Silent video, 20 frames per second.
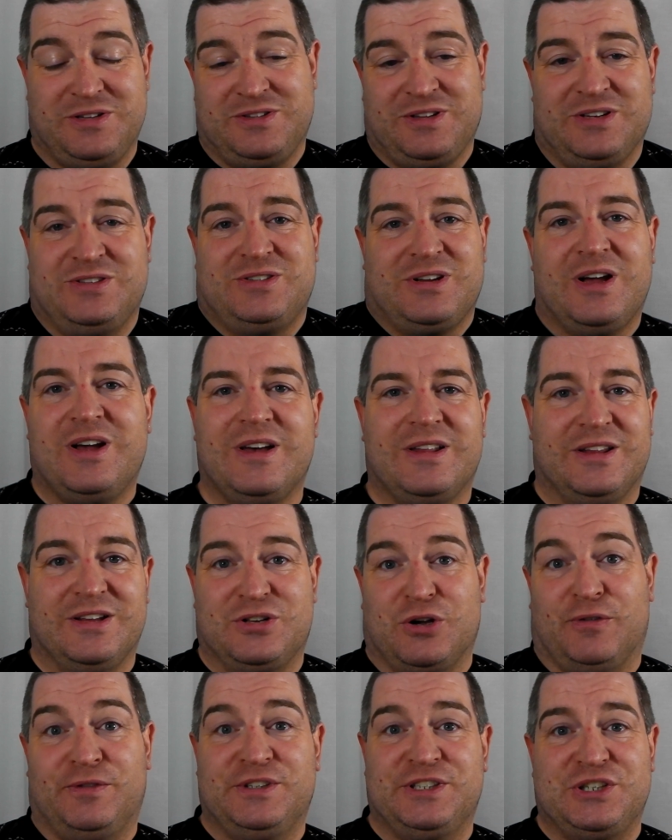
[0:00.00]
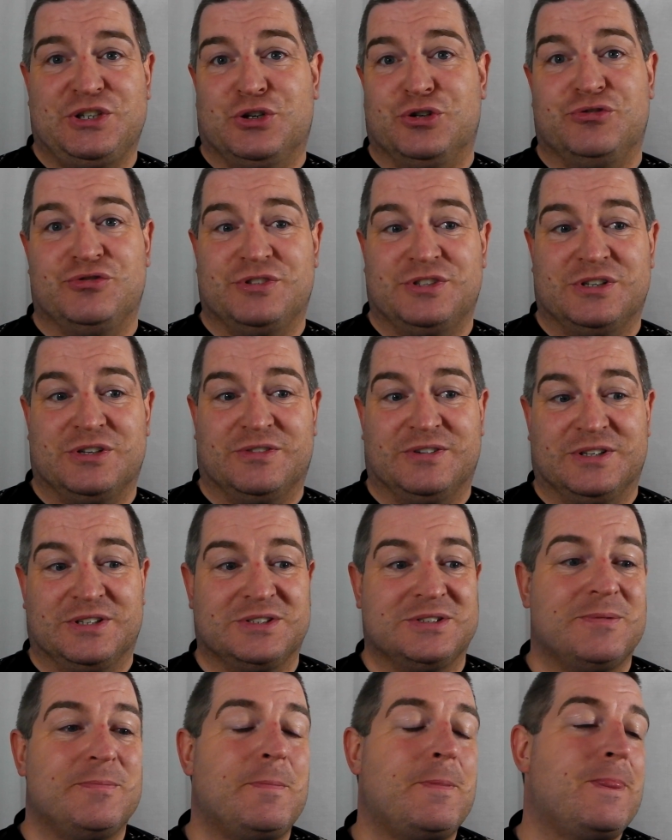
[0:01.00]
there's there's obviously hundreds of
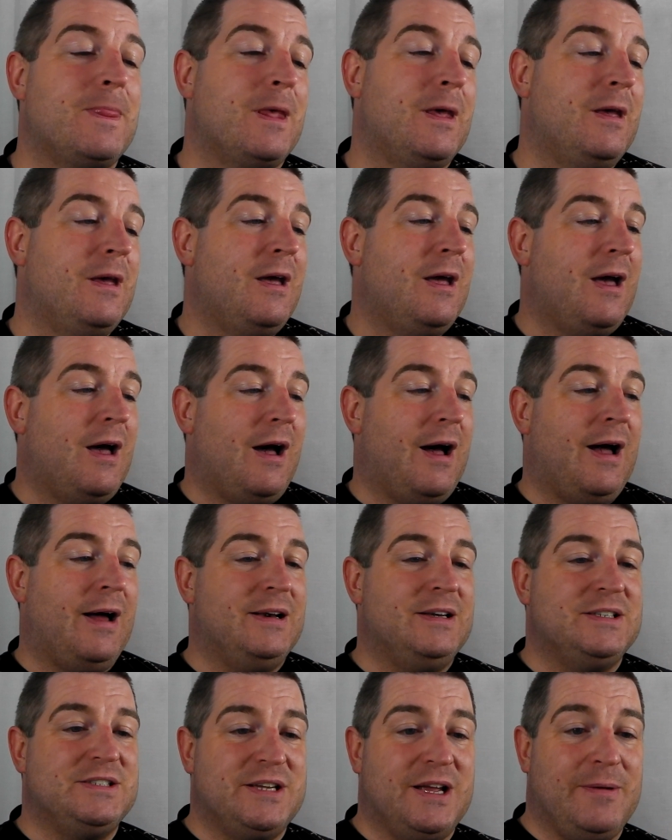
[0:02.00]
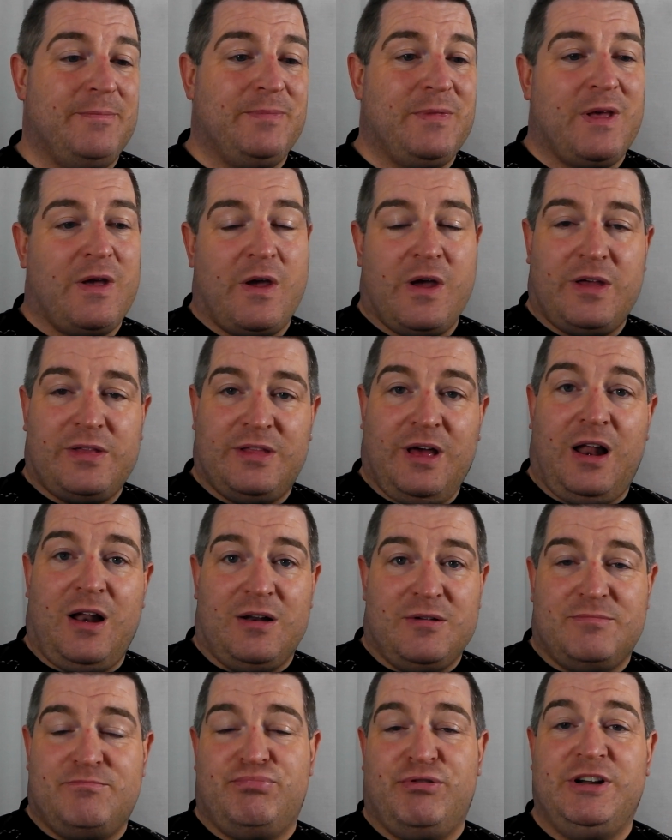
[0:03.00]
us. And um, that
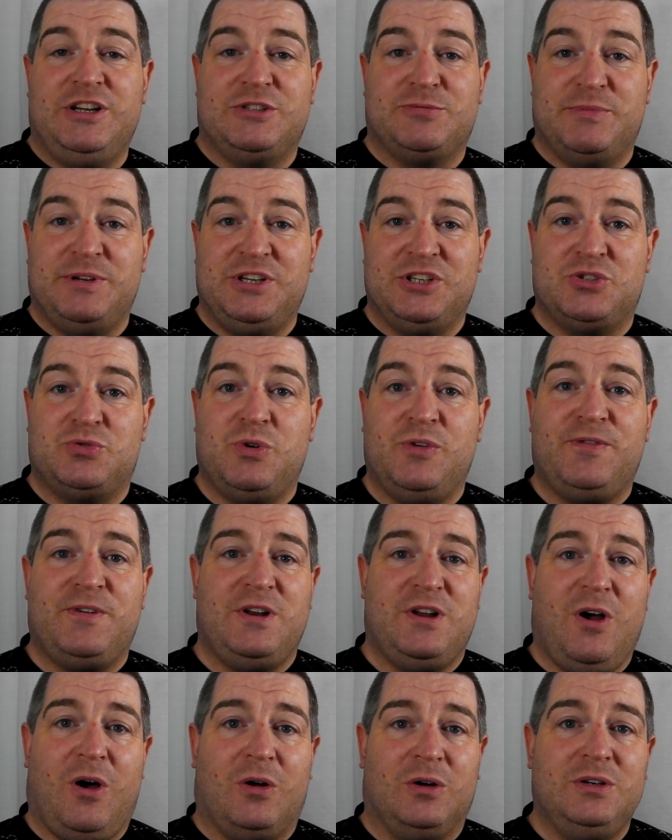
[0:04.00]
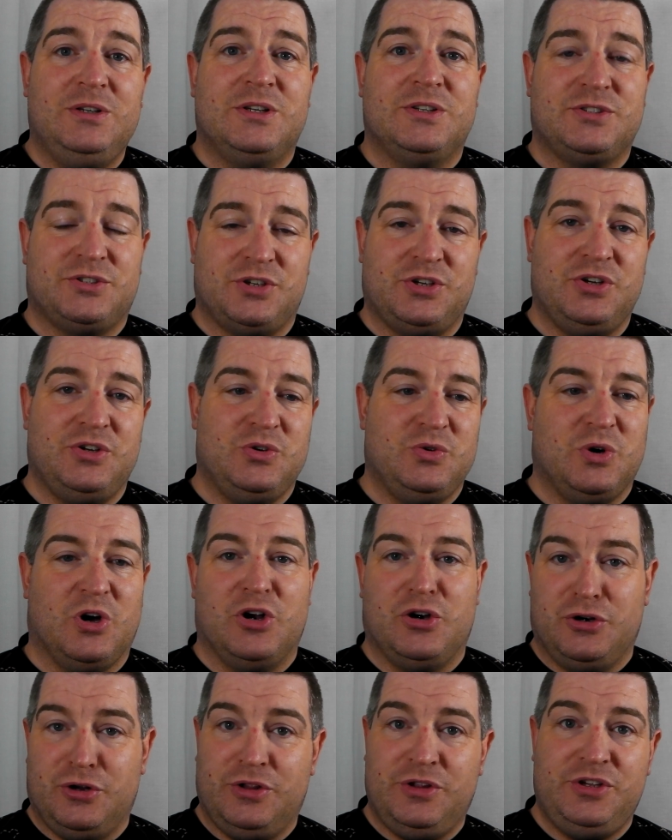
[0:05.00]
brings me swiftly on to
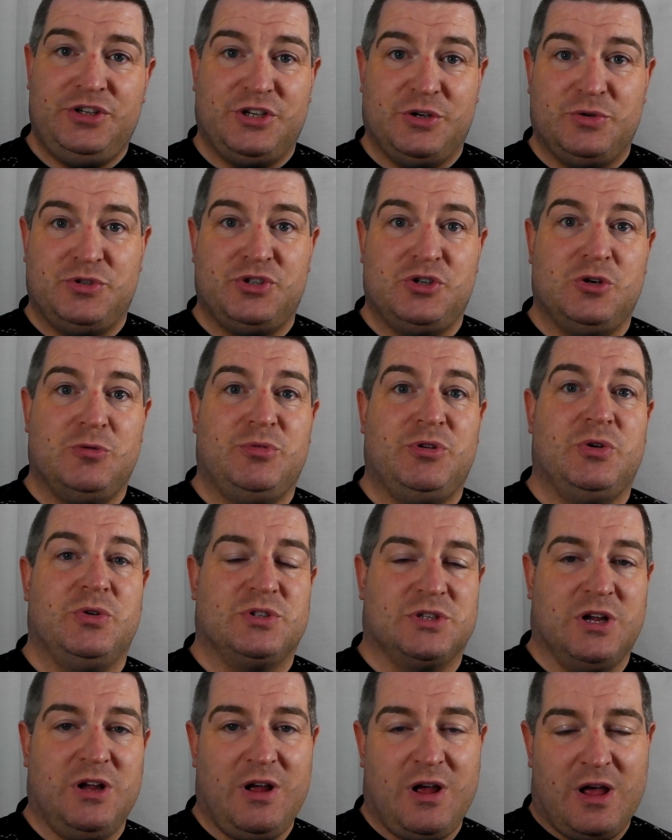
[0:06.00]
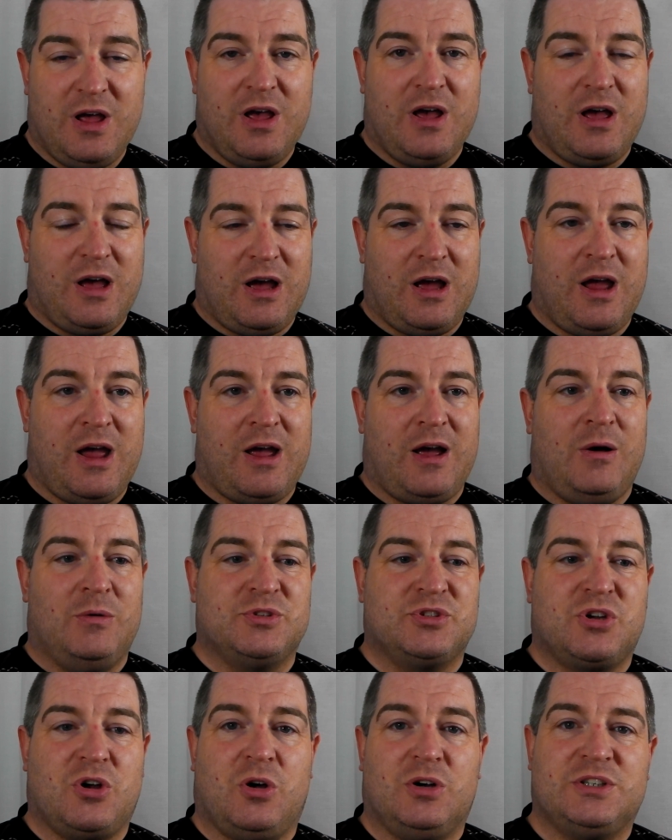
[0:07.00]
another YouTube user. Uh, I
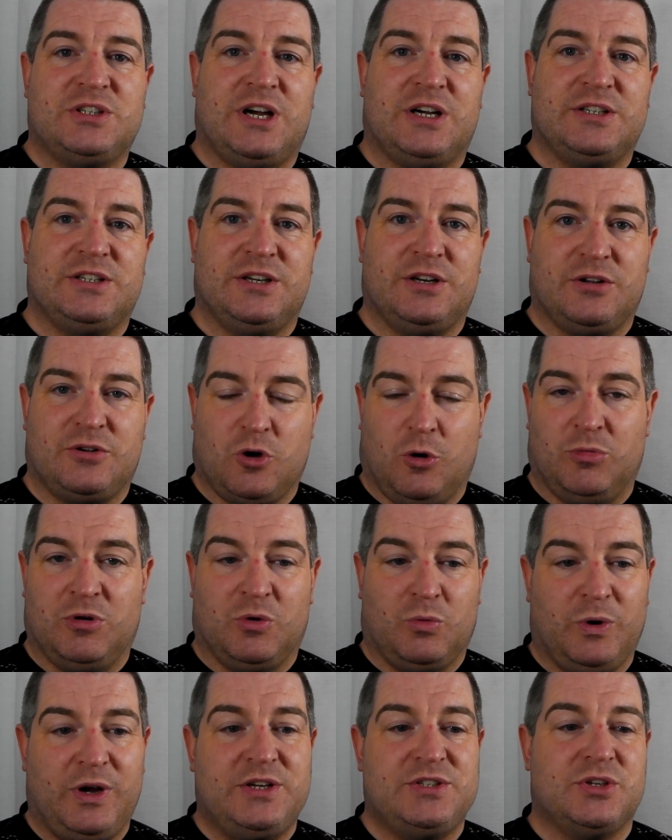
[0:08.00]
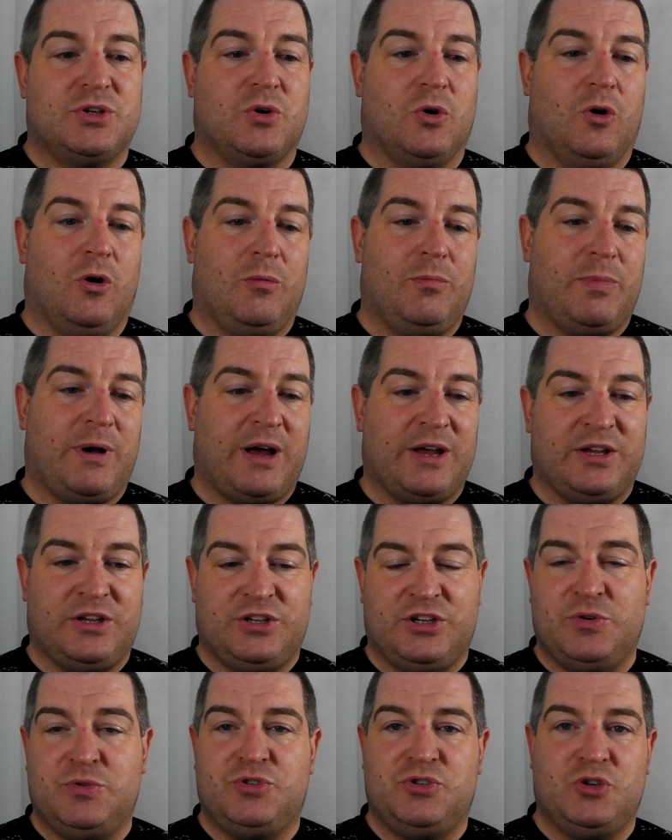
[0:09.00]
was contacted a couple of weeks ago by
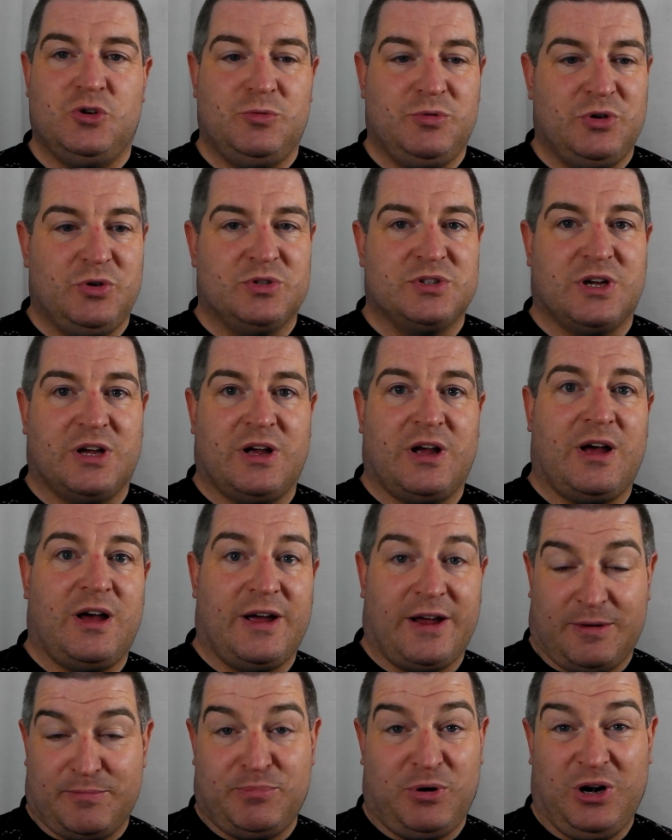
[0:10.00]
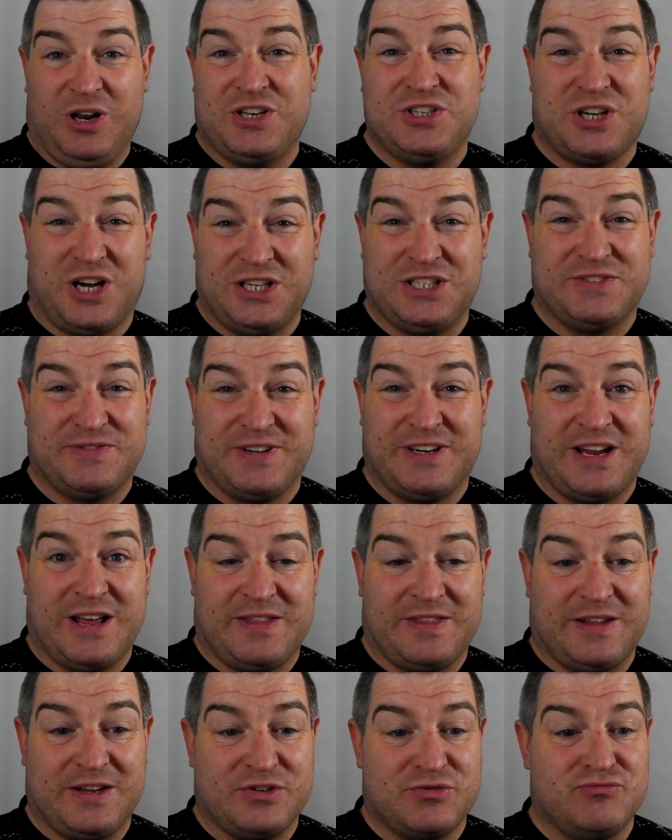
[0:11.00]
YouTube user. I apologize if I
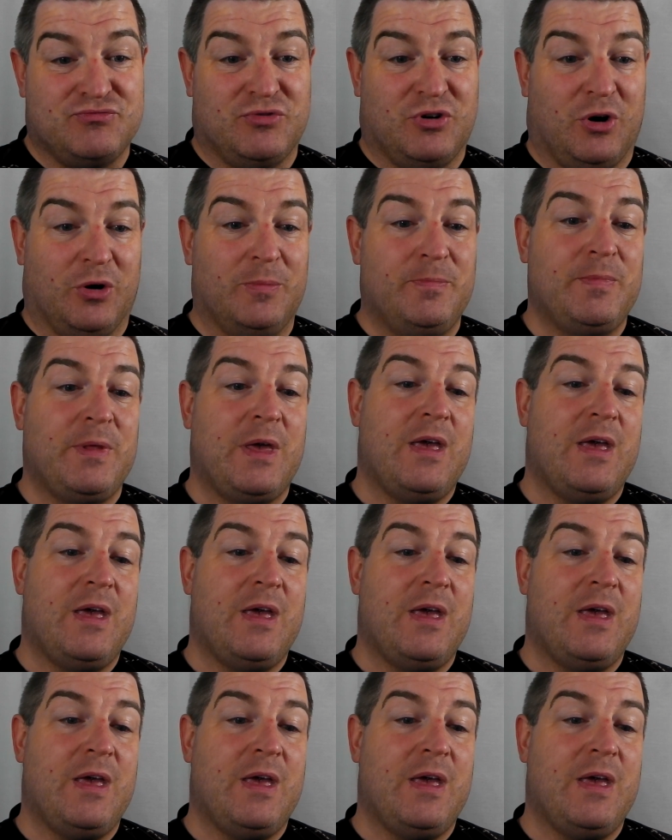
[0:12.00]
get this wrong,